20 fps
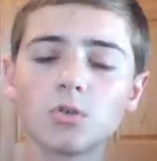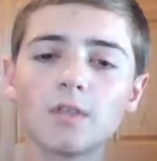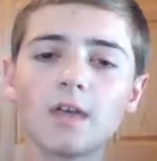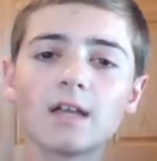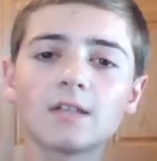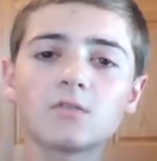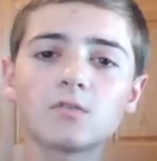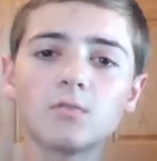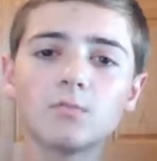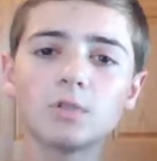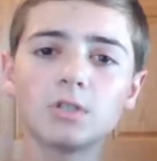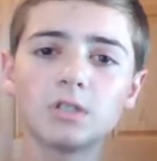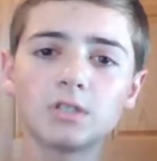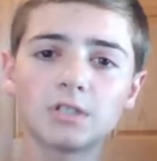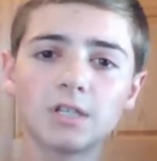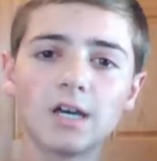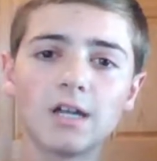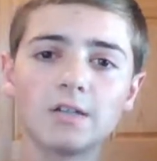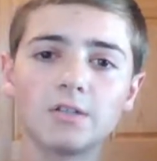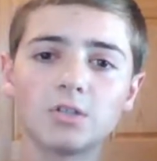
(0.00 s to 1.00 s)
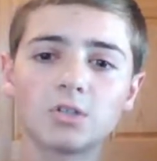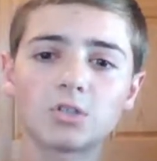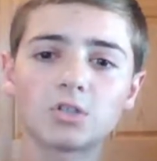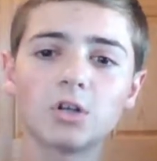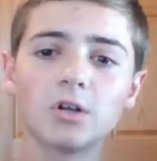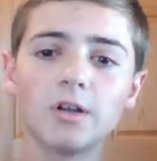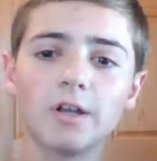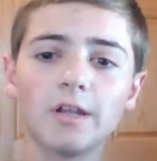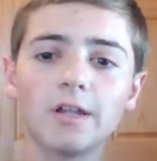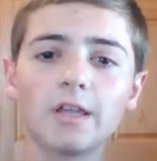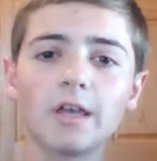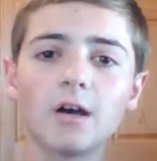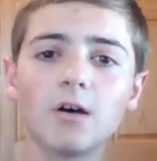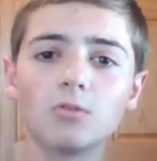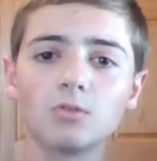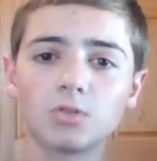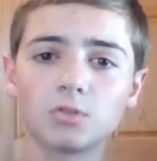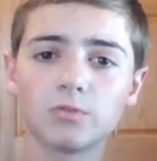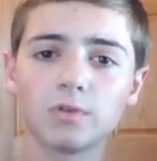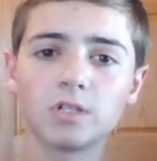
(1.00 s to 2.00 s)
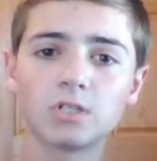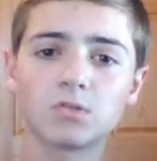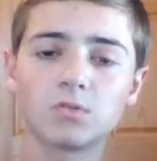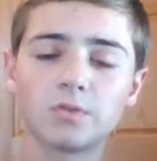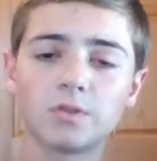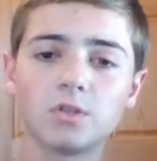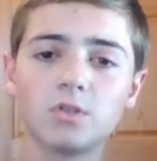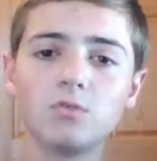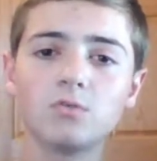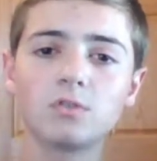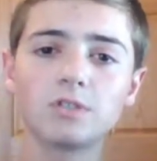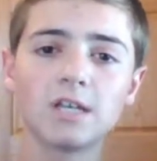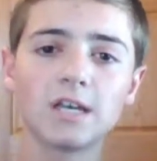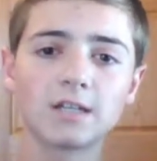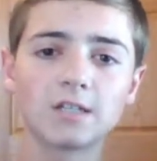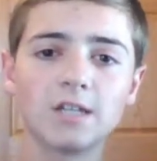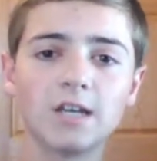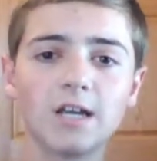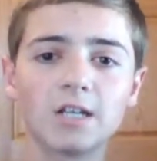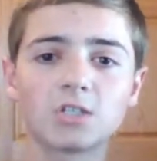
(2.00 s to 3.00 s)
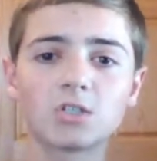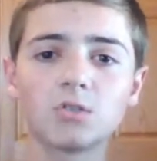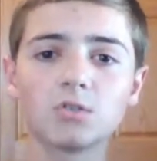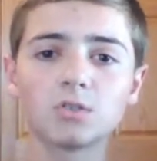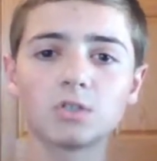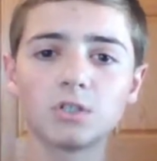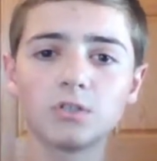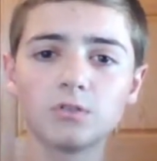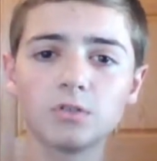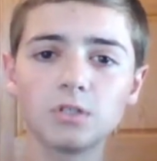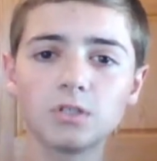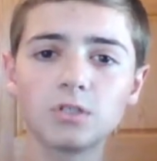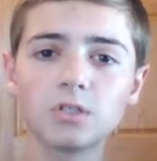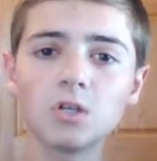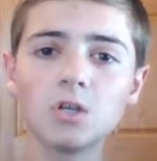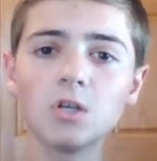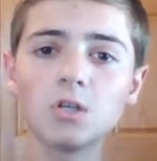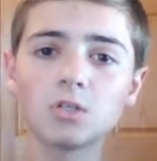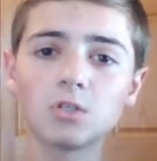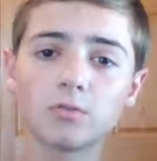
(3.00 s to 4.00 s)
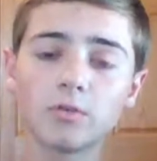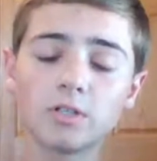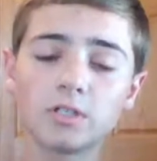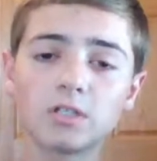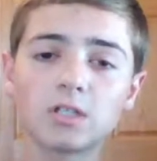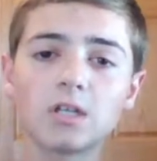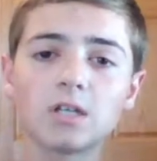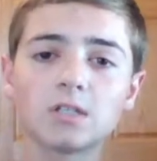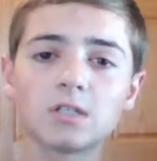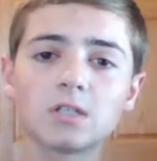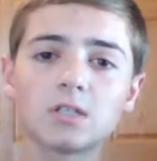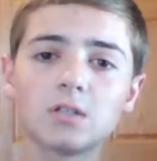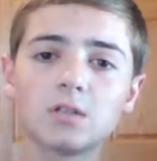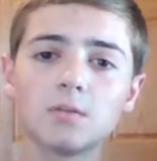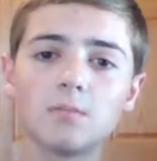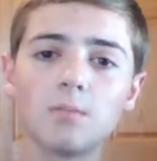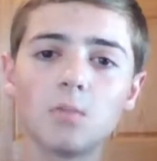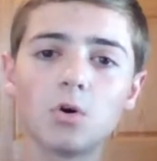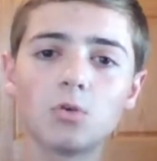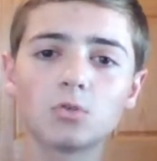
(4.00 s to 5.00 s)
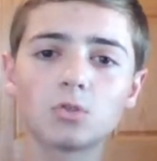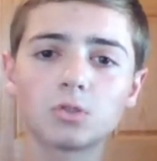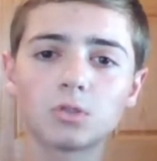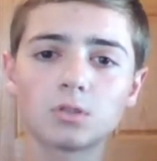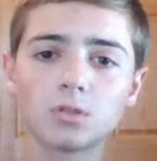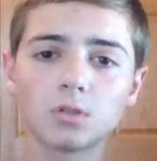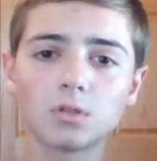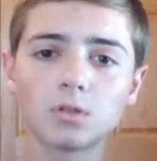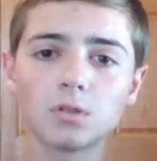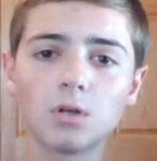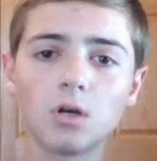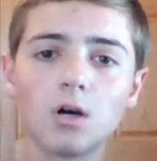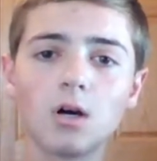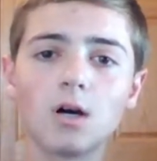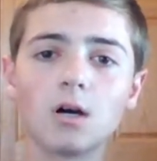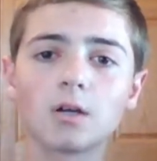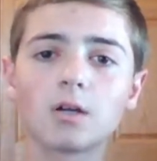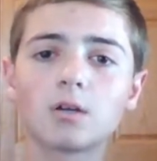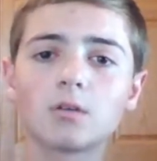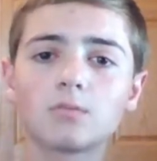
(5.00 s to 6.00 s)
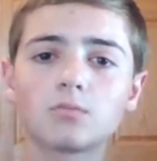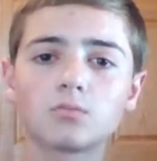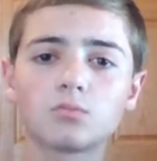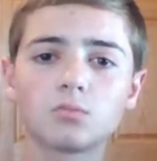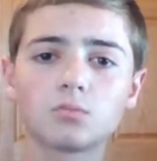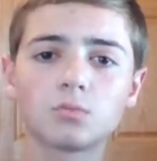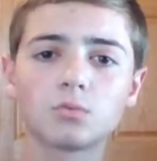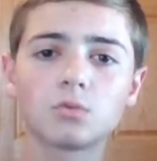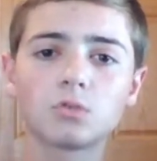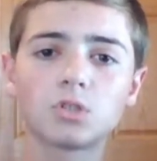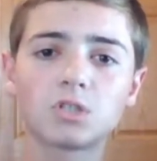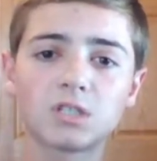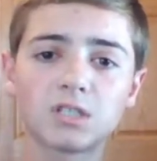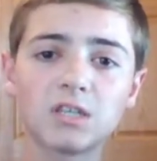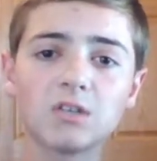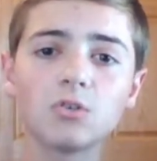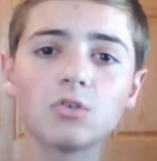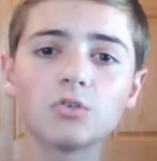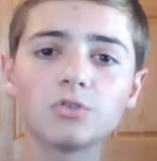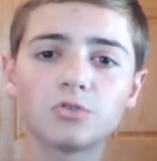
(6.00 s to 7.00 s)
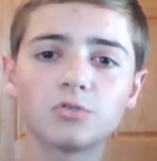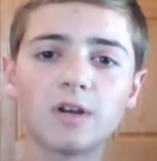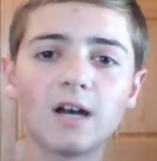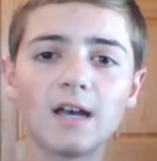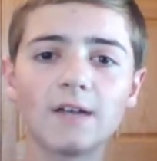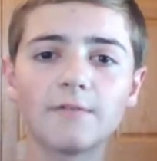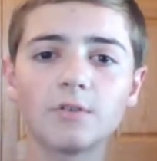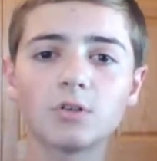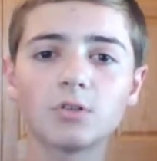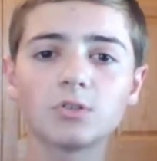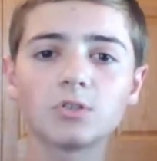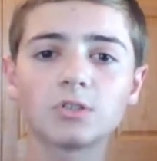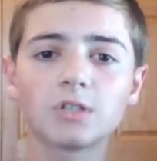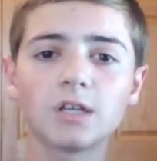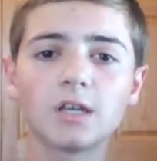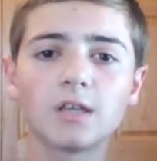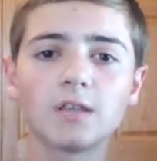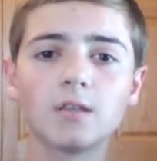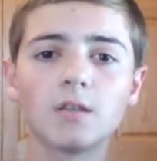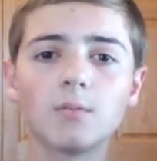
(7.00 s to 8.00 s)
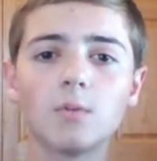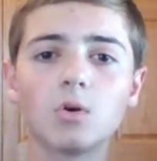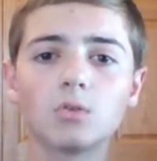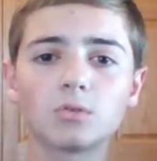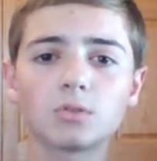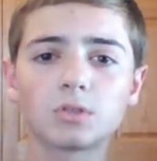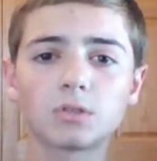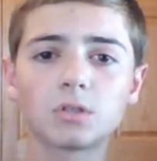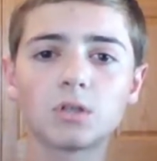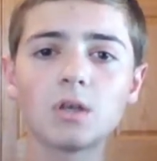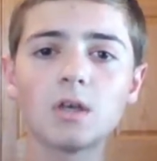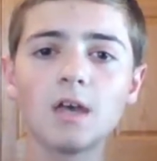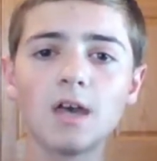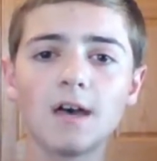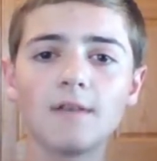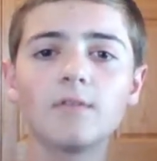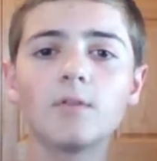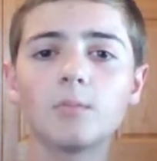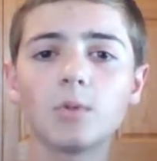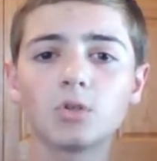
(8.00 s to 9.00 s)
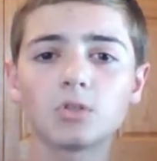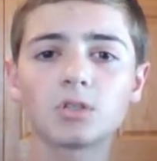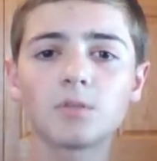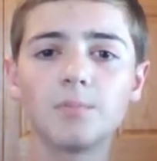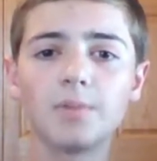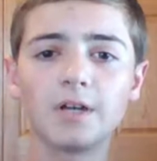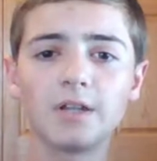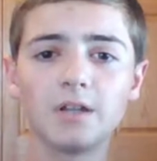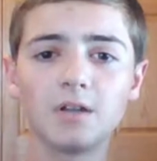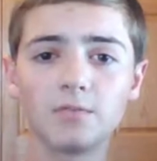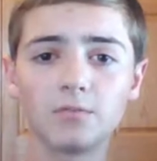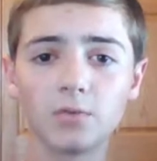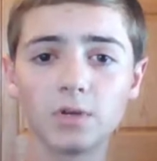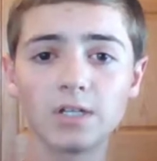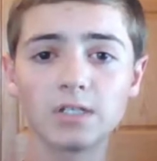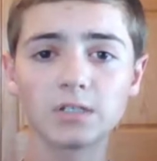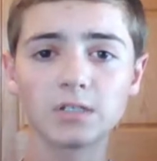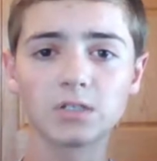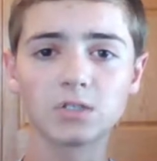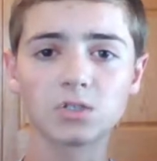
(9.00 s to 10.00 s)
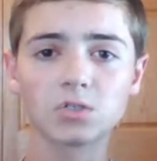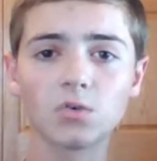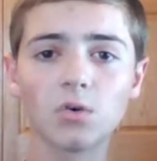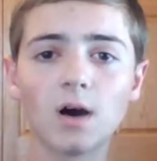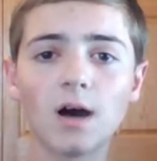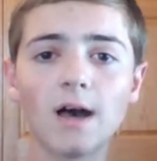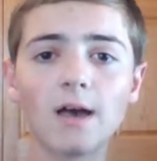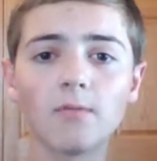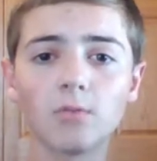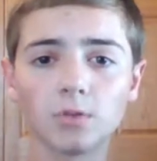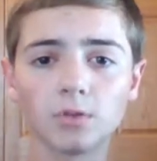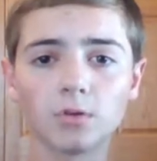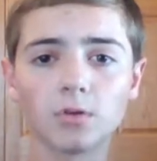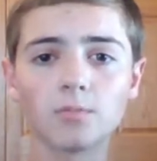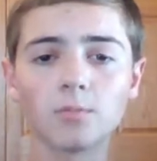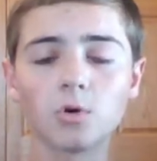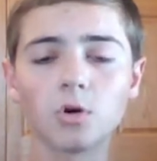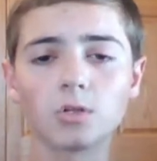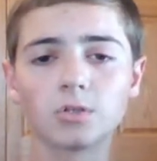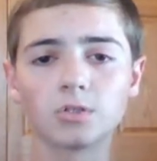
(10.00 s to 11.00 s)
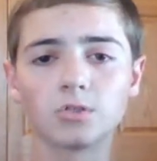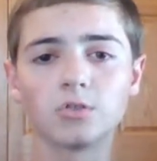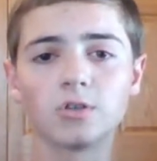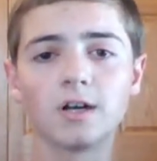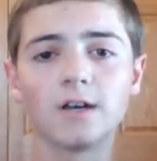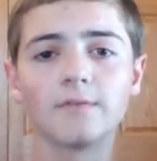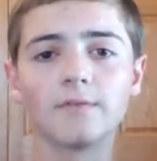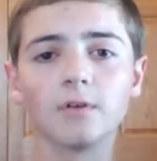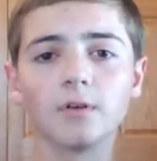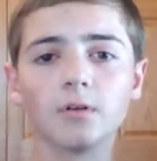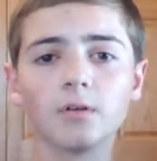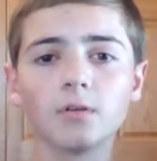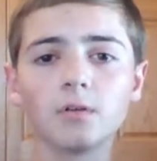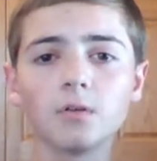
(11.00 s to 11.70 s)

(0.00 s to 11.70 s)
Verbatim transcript: that's when we decided to start heading out to race with the USAC National Series race against the most uh, skilled drivers and the most have the most competitive races. So I would learn more as a driver.